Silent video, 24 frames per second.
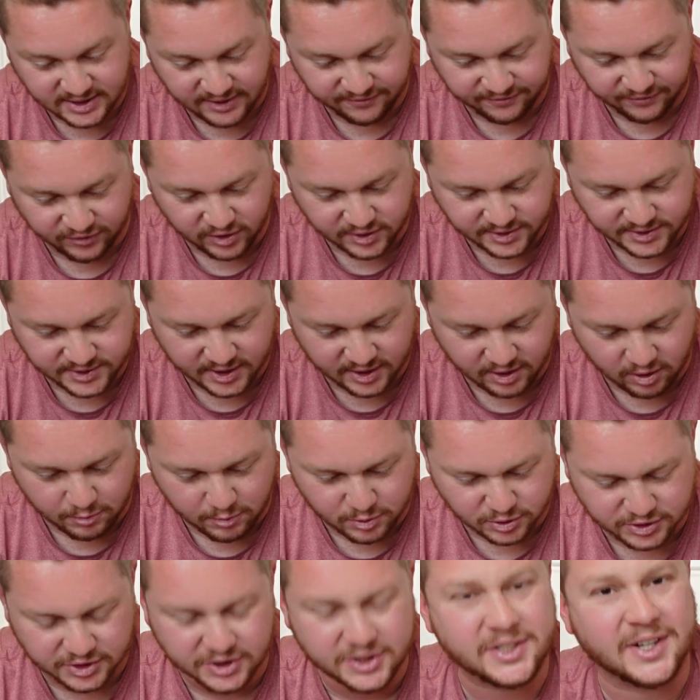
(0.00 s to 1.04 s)
At first it
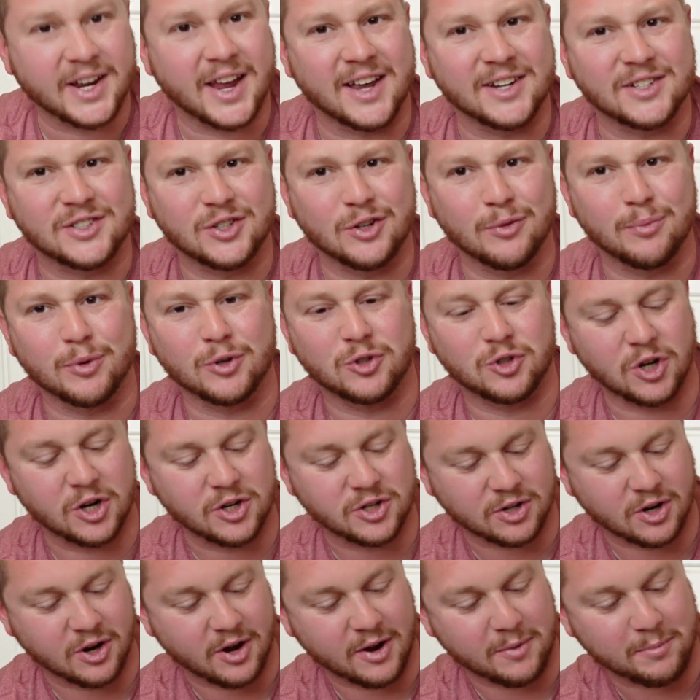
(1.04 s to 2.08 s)
almost looks like it has Super
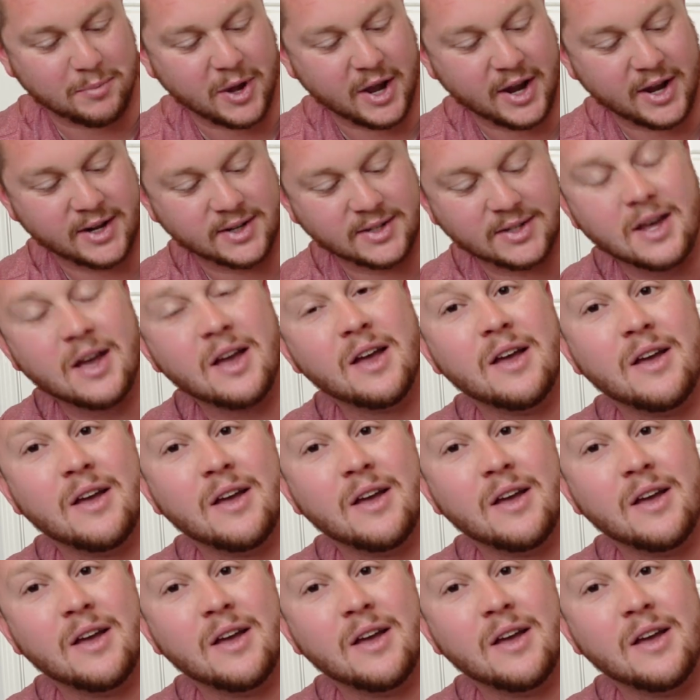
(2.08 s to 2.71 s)
Treasure Hunt paint,